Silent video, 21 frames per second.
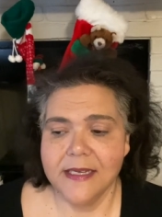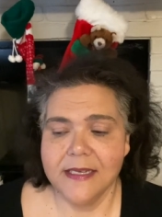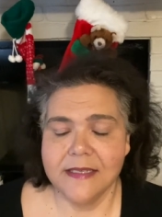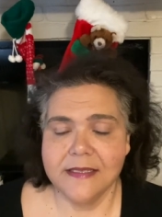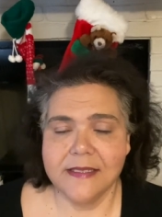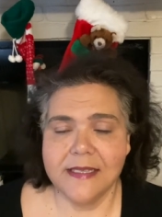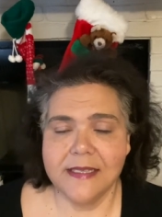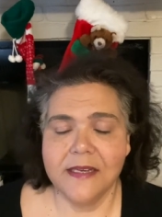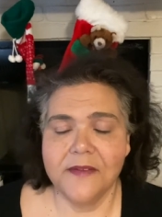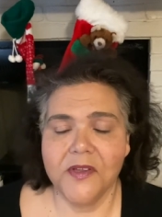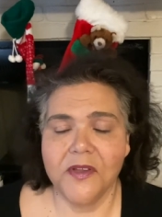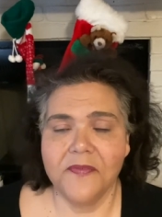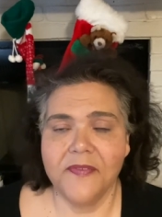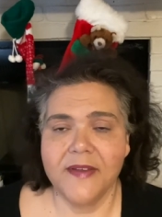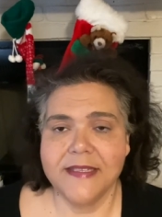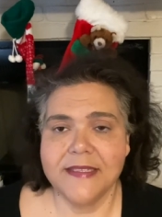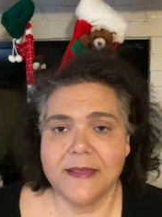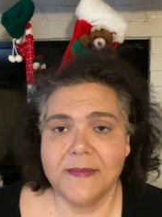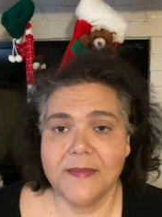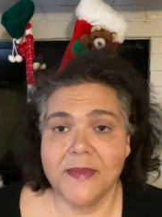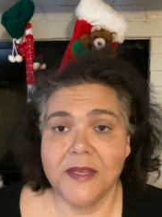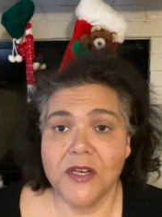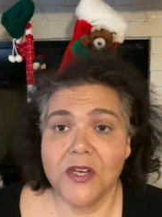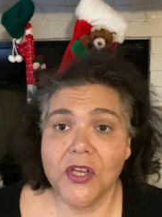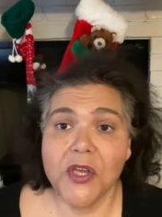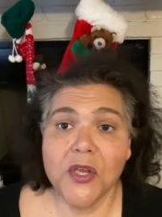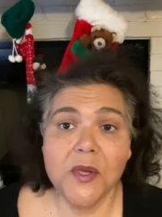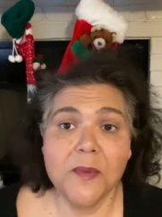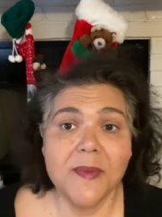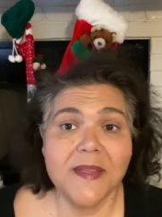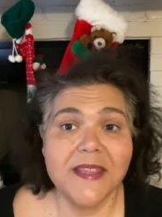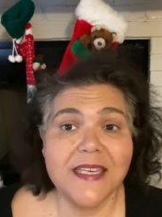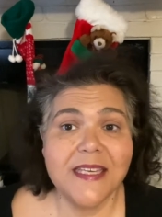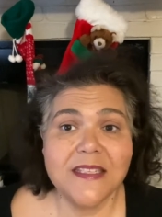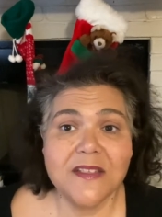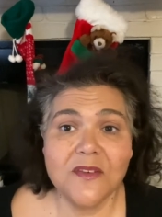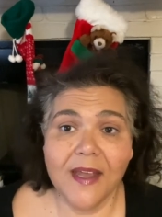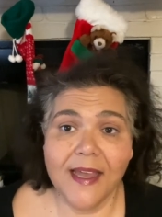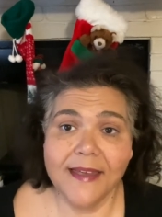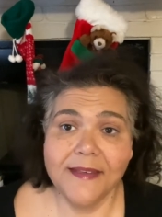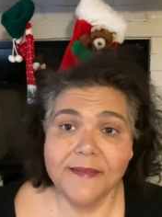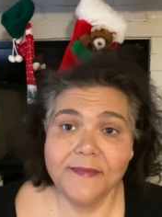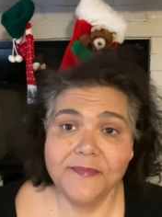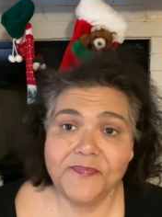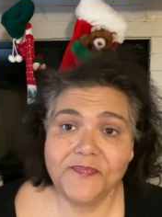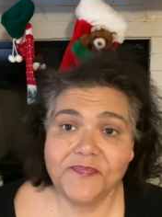seeing if you can find something new, but that's okay.